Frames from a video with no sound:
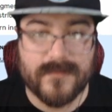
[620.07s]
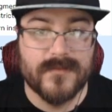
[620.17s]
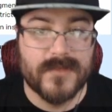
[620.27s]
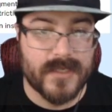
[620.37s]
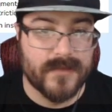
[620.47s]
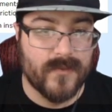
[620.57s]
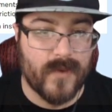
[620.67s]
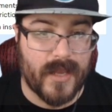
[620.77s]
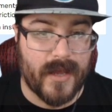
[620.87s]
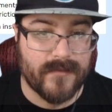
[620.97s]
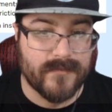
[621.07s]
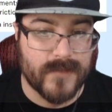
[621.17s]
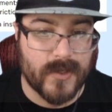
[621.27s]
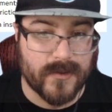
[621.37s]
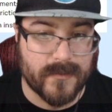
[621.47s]
See, voila,
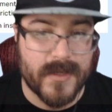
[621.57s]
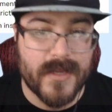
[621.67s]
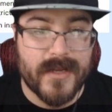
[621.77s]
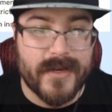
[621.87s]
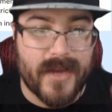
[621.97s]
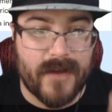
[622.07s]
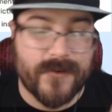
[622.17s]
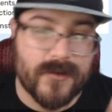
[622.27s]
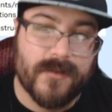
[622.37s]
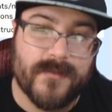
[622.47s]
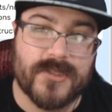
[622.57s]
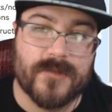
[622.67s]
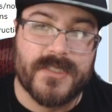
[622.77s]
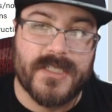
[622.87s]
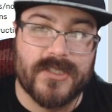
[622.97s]
no loop. Now, if you want to be Mr.
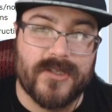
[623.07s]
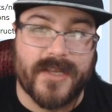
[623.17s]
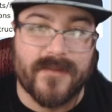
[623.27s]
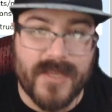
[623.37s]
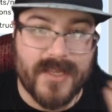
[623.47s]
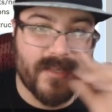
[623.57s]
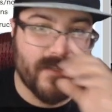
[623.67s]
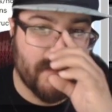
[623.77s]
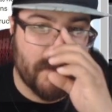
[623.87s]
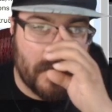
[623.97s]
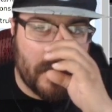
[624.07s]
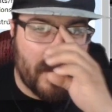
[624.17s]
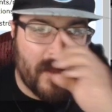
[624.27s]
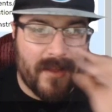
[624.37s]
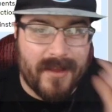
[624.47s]
Particular like me,
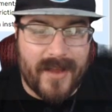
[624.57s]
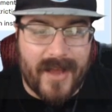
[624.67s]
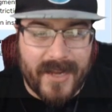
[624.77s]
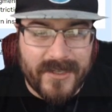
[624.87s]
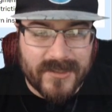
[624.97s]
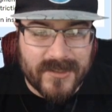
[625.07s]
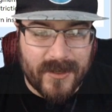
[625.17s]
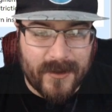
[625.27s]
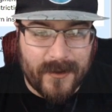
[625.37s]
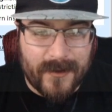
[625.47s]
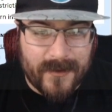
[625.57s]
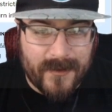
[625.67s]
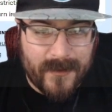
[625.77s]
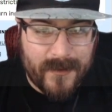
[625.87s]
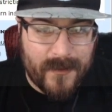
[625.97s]
I just go
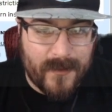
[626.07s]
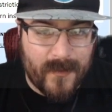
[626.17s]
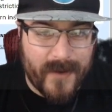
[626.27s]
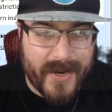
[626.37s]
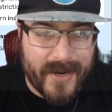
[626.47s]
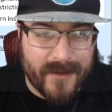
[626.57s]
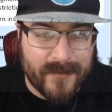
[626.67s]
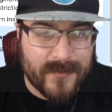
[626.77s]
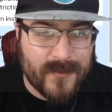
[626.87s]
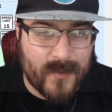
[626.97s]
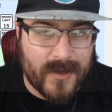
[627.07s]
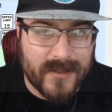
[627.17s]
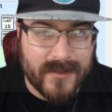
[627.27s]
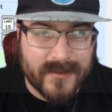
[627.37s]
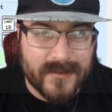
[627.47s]
wham,
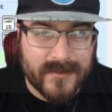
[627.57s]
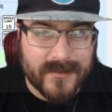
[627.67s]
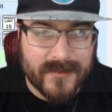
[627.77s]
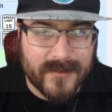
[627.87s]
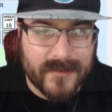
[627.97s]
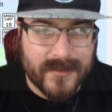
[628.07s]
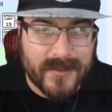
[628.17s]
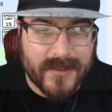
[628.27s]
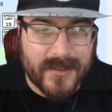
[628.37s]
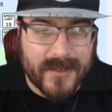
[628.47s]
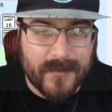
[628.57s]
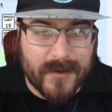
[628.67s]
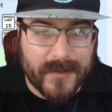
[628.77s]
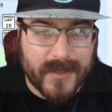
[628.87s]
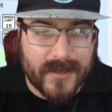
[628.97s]
one, come
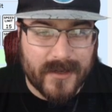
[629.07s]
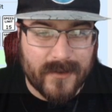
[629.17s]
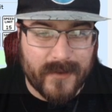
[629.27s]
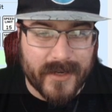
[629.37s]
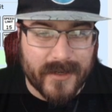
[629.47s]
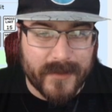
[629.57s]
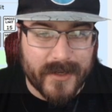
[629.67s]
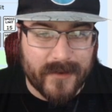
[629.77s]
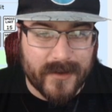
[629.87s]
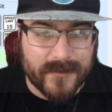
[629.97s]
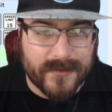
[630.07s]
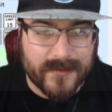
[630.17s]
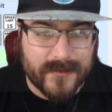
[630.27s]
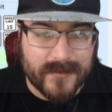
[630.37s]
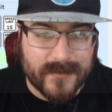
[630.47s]
up here. Wait, let me get rid of,
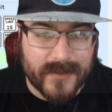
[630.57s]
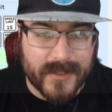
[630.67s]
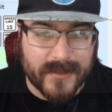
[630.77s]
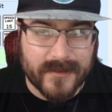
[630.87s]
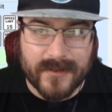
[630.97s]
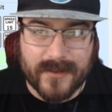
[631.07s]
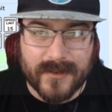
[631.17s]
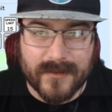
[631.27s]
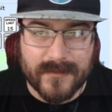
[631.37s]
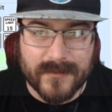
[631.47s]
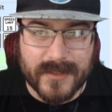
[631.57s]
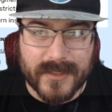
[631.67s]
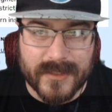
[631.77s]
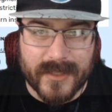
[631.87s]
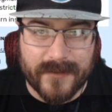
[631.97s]
wait, hold up,
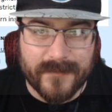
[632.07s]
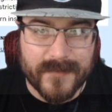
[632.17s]
delete that.